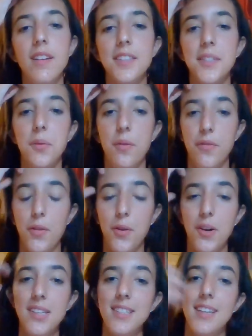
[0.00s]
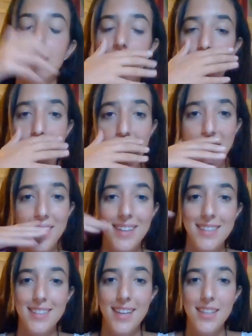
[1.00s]
So of course, in the
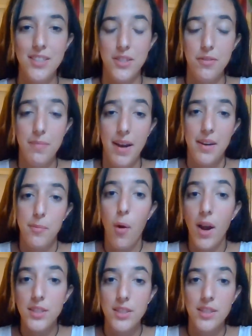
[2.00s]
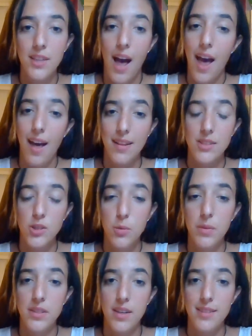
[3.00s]
early stages of my depression, I had so
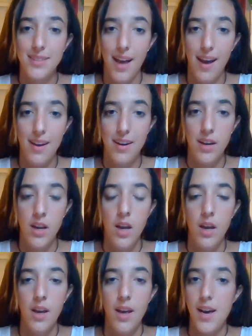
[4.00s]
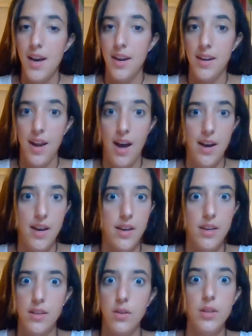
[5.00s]
much anxiety and
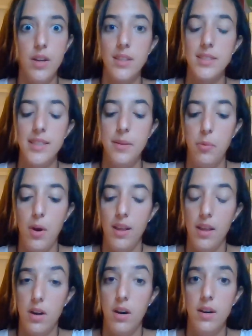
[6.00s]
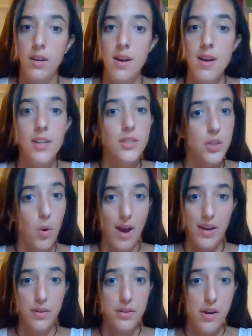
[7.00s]
I could not sleep well at all. So
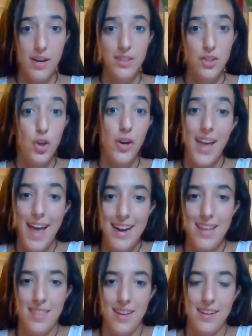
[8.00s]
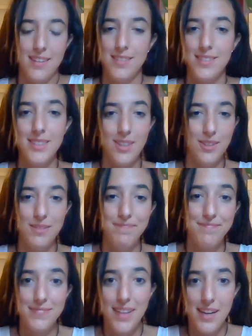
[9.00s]
I could not enjoy anything. So
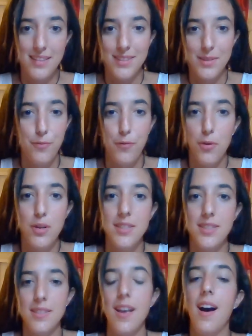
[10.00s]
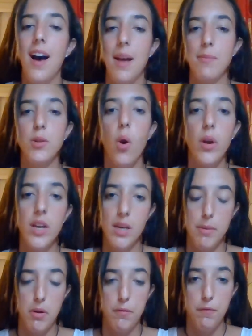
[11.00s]
that's, of course, I'm talking
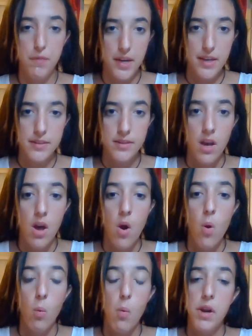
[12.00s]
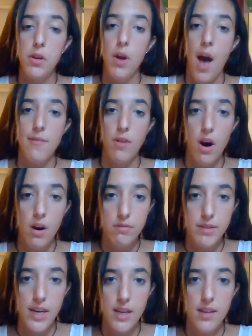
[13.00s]
about a phase when you have
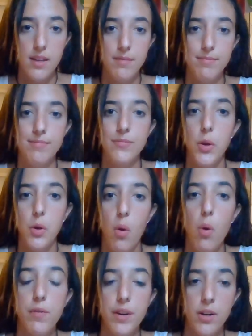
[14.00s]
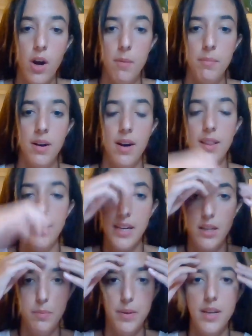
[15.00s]
already, overcome a
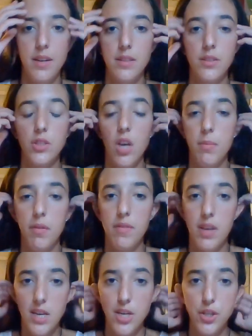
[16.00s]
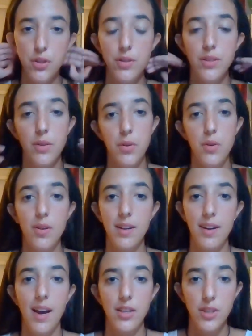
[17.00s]
little bit some of the issues, so you
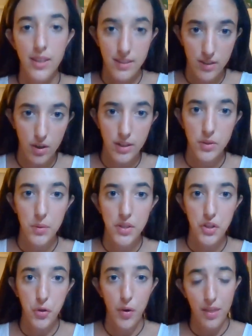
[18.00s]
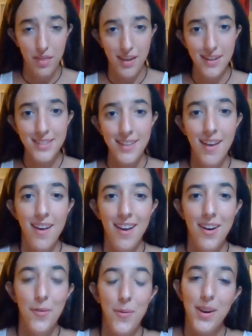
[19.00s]
can actually start to enjoy things.
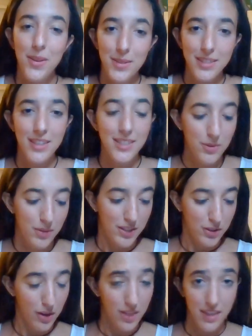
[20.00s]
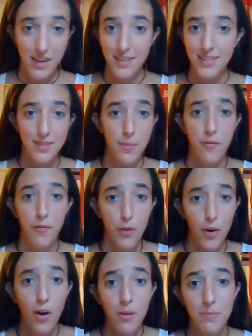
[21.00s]
When you start to enjoy things,
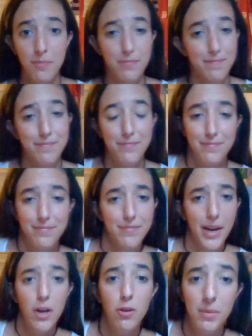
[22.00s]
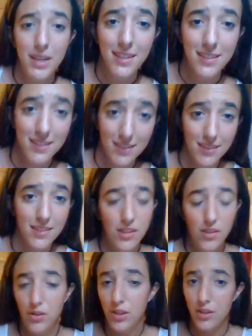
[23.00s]
by all means,
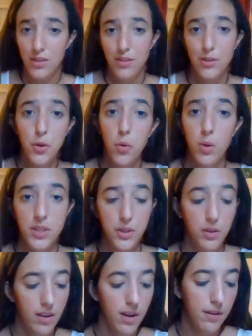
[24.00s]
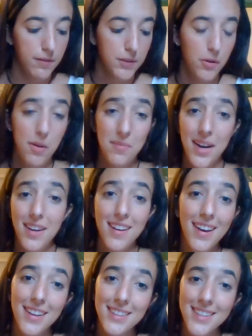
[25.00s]
just do what you love. So in my
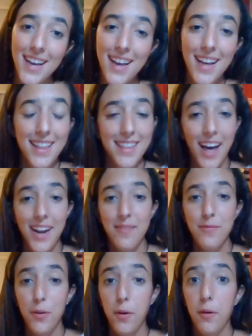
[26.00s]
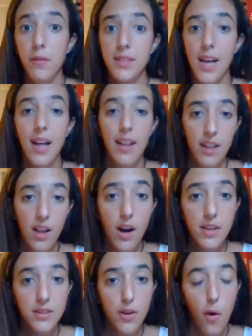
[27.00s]
case, that involved a
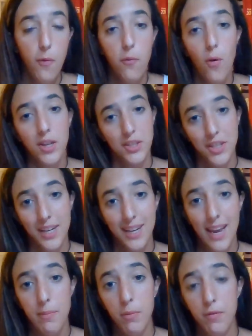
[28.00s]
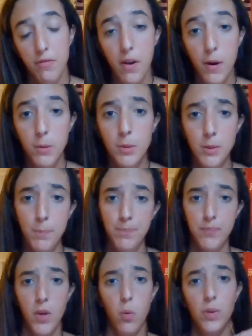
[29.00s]
lot of watching Game of Thrones,
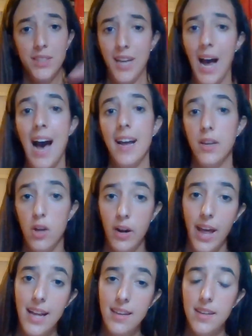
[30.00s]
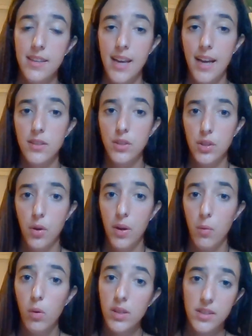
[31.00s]
which had not ended yet. So
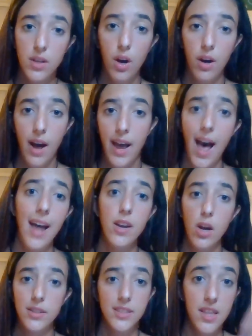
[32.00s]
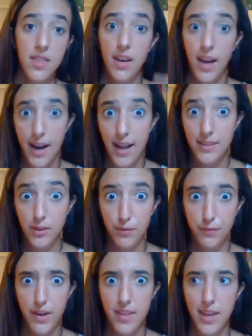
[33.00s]
it was not, I had not seen the
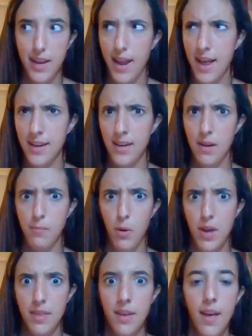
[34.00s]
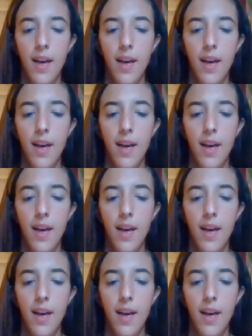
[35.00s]
catastrophe that it ended up with.